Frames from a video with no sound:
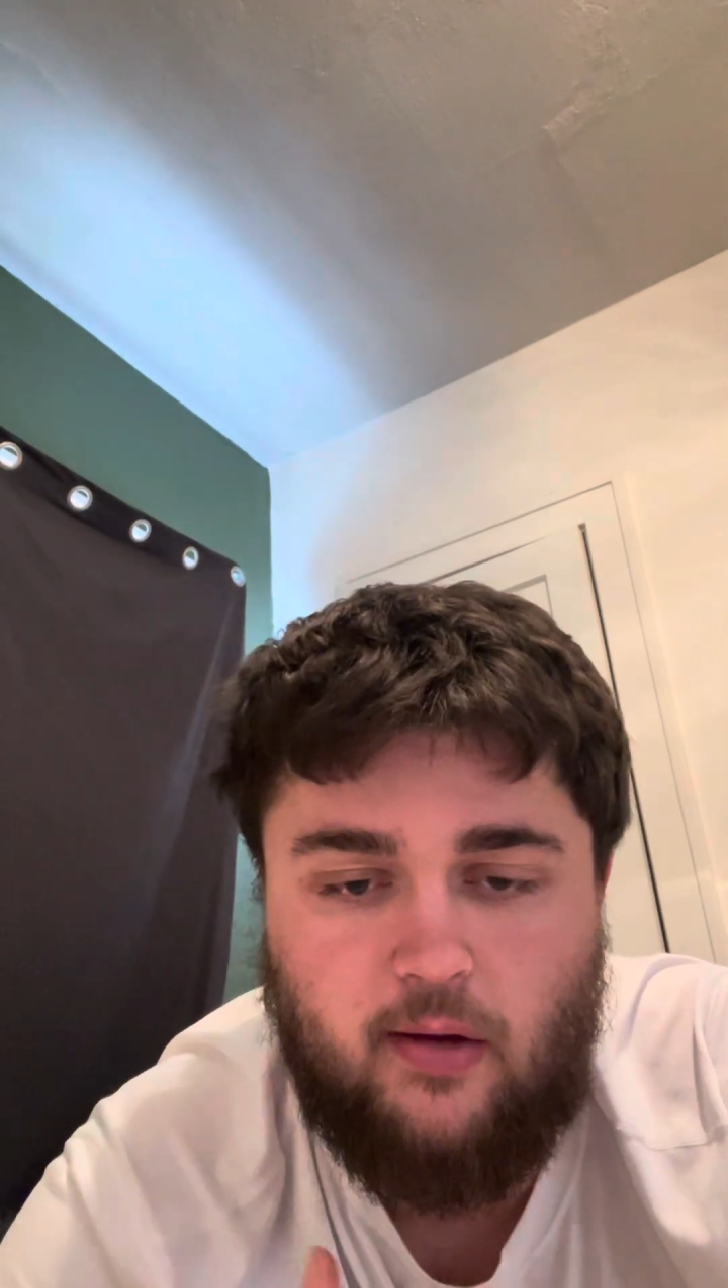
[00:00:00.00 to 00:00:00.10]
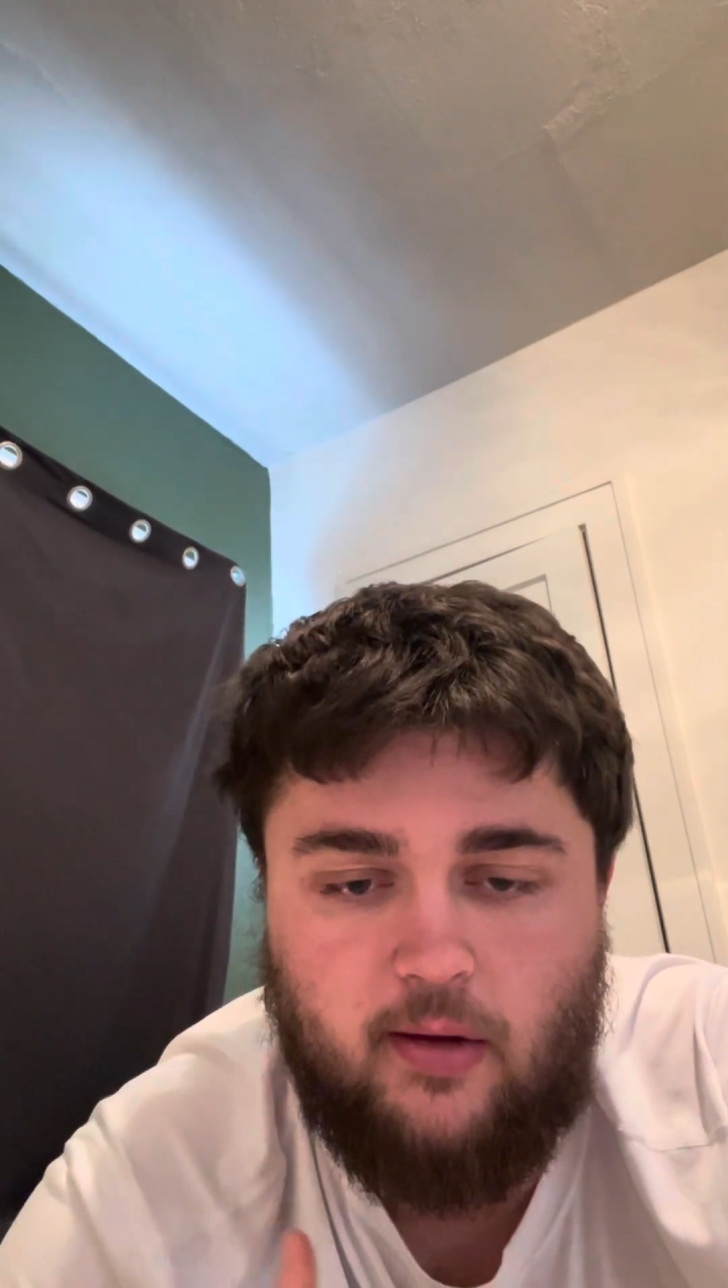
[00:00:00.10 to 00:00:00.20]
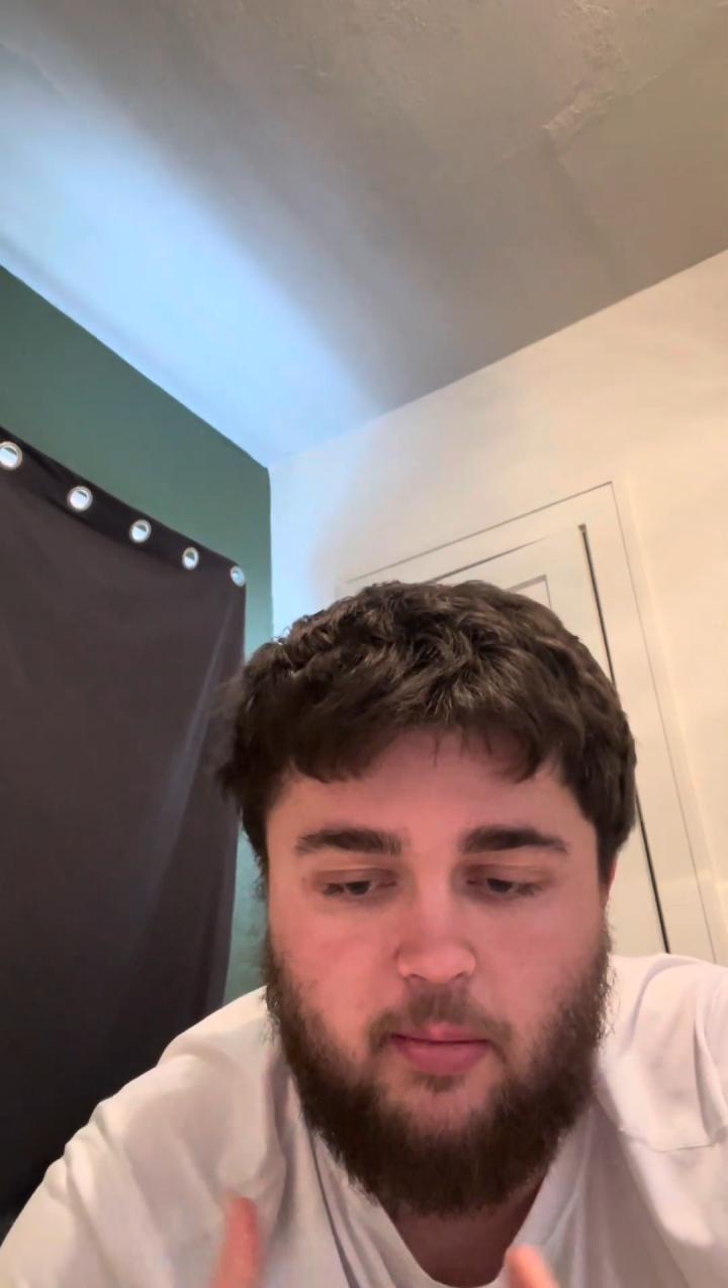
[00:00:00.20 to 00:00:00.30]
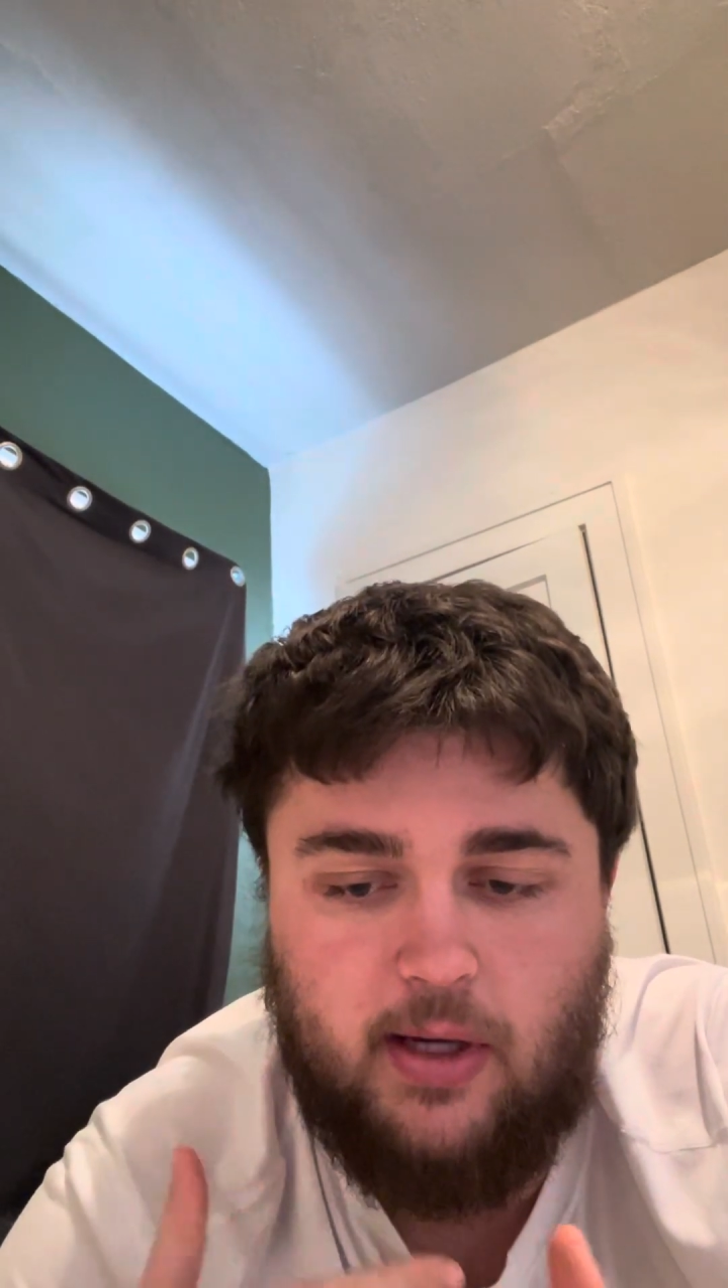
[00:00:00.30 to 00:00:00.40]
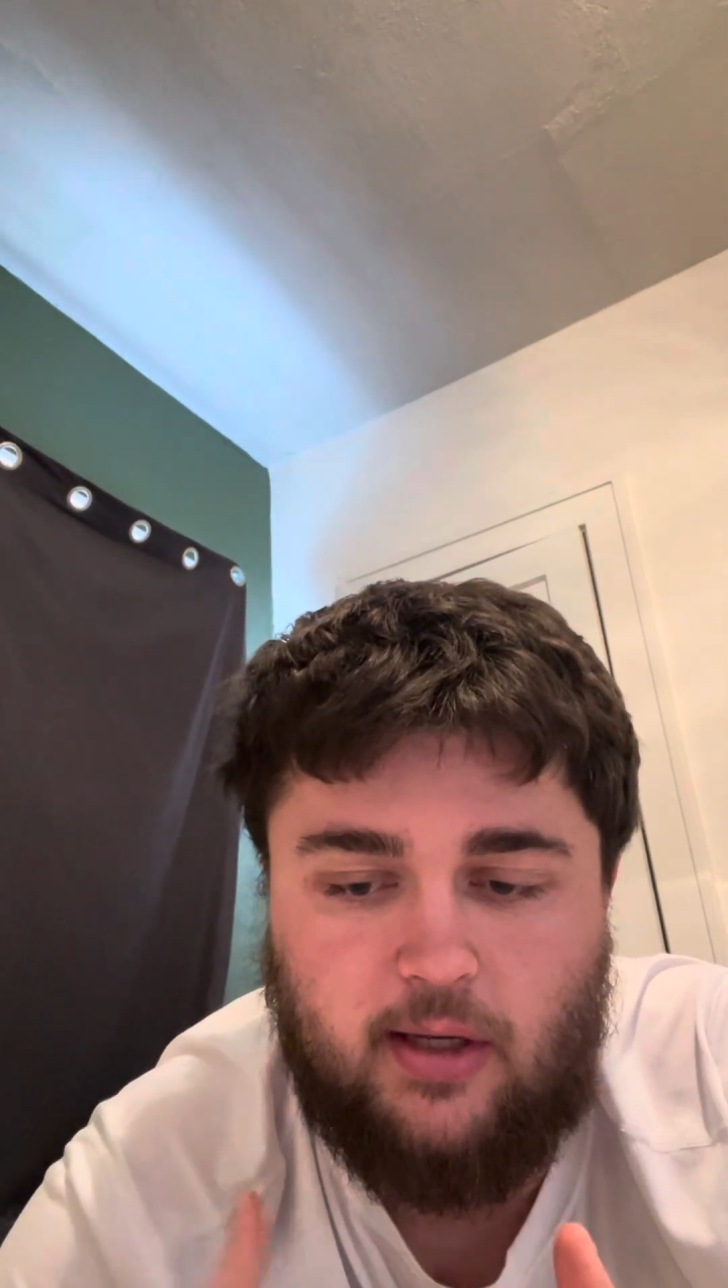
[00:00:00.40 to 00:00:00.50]

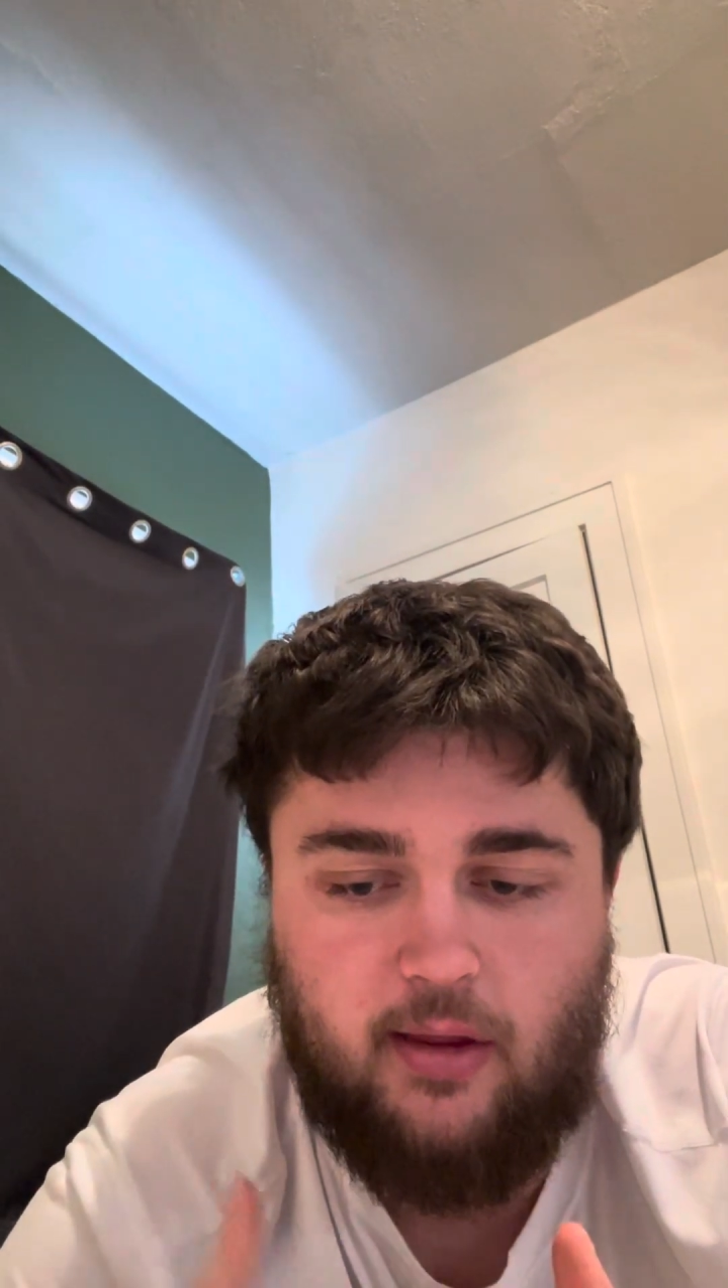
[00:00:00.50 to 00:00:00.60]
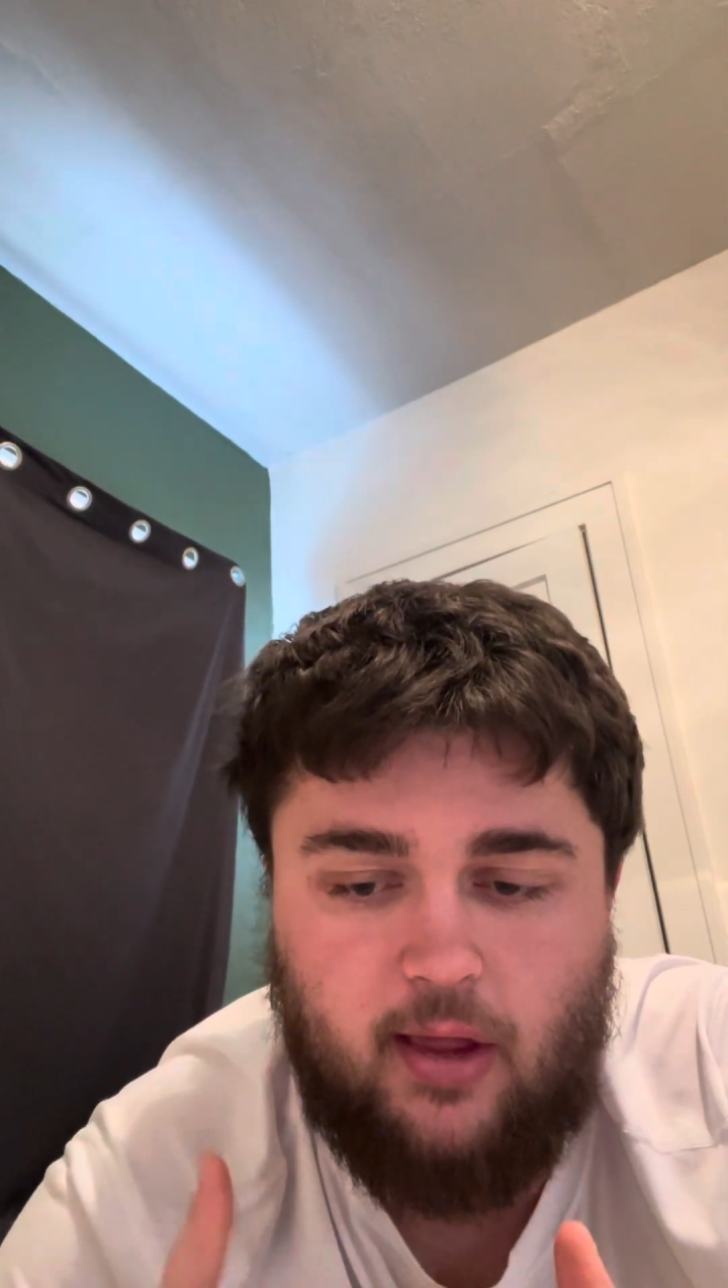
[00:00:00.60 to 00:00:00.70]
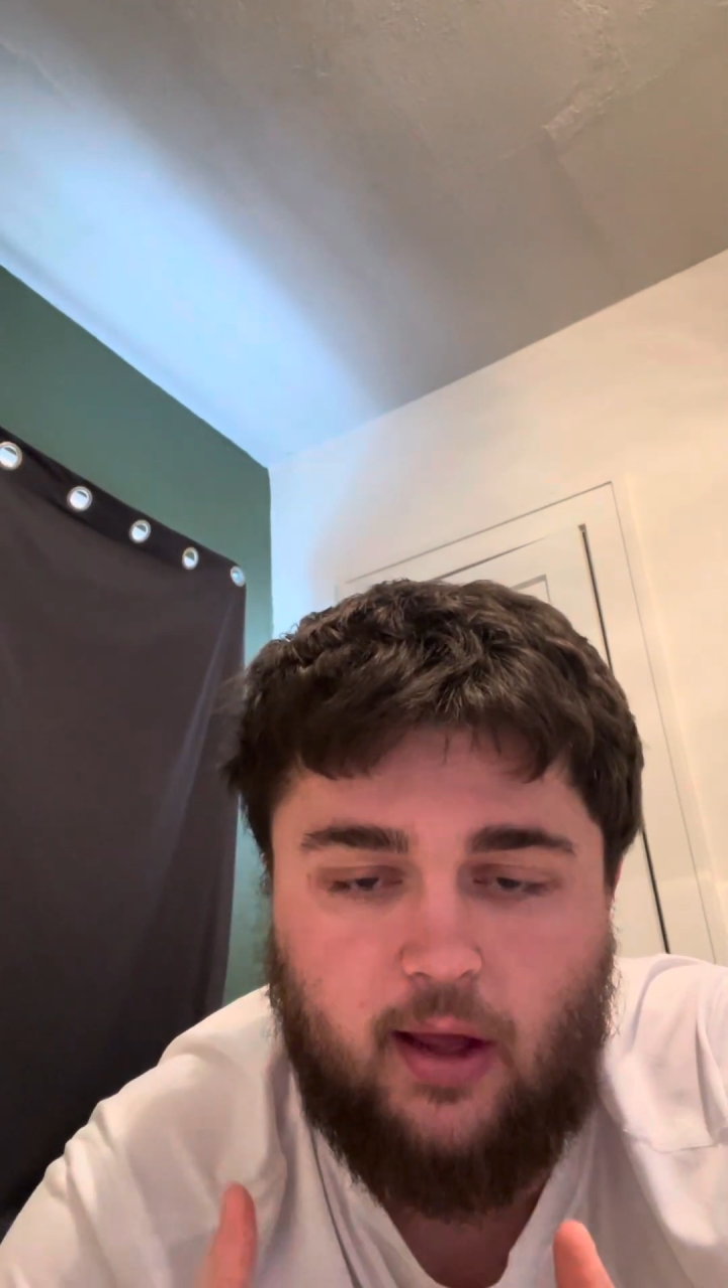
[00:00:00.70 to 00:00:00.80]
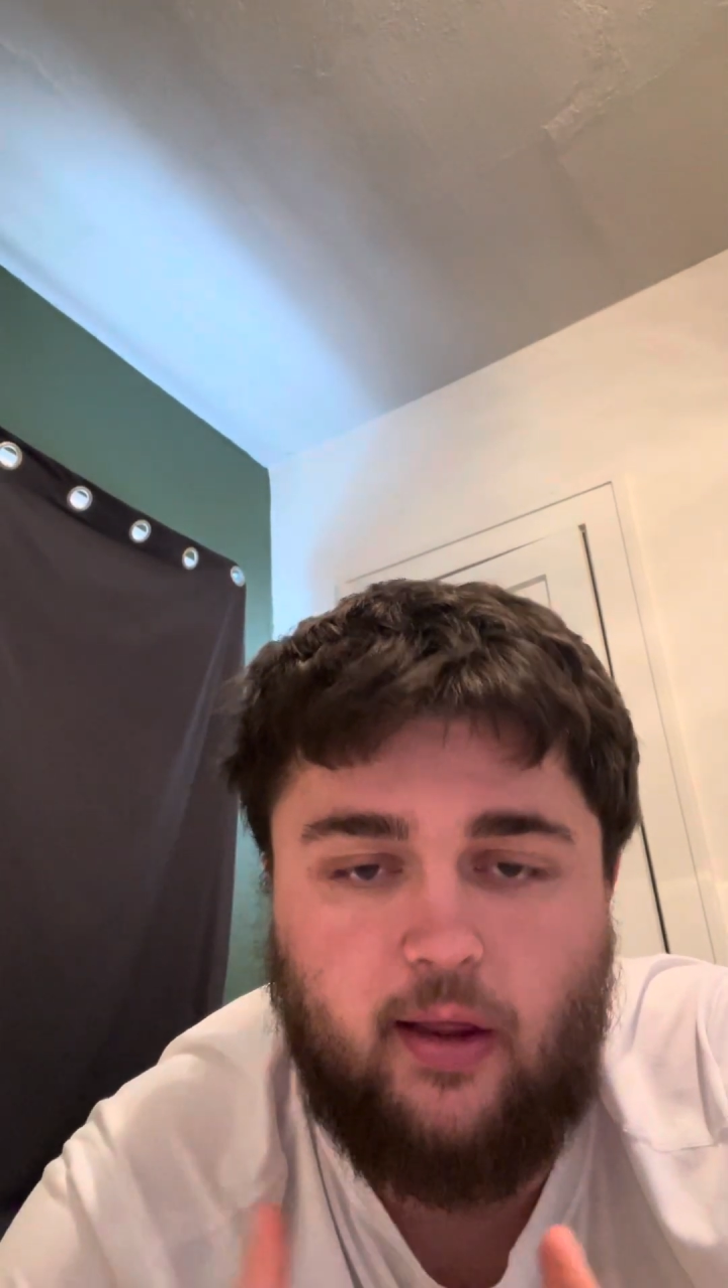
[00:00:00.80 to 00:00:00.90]
they basically think